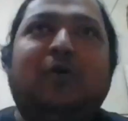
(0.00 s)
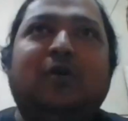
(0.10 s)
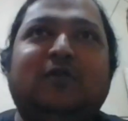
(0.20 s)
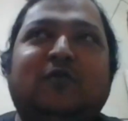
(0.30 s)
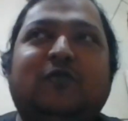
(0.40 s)

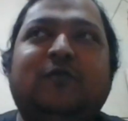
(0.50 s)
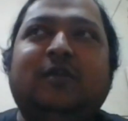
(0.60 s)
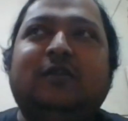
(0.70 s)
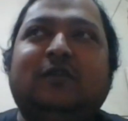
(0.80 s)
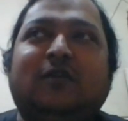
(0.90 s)
body
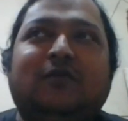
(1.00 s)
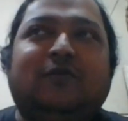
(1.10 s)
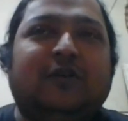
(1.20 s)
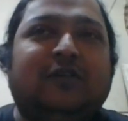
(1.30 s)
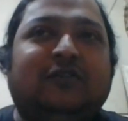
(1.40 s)
movements, your
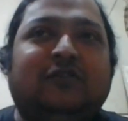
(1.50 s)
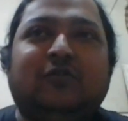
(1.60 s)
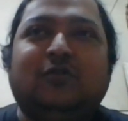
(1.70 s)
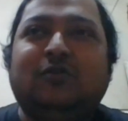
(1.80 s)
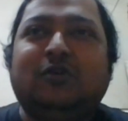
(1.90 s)
voice
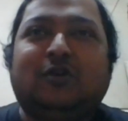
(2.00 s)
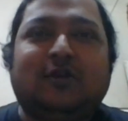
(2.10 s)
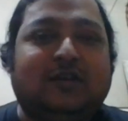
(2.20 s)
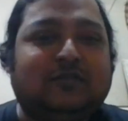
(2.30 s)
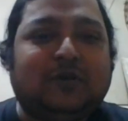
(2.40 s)
throw,
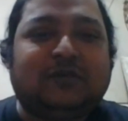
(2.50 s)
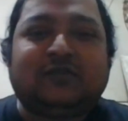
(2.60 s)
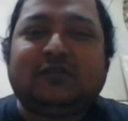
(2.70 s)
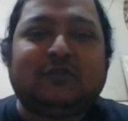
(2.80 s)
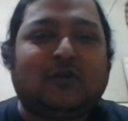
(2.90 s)
your
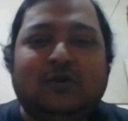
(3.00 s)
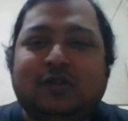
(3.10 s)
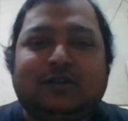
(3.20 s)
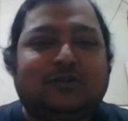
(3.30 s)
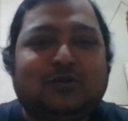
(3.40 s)
expressions,
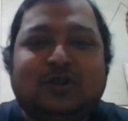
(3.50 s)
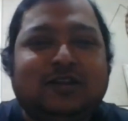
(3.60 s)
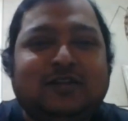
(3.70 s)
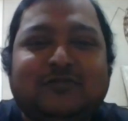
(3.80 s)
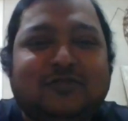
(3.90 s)
all are
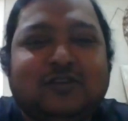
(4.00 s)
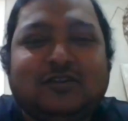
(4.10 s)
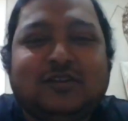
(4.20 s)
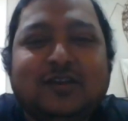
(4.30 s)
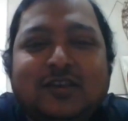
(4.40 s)
totally different.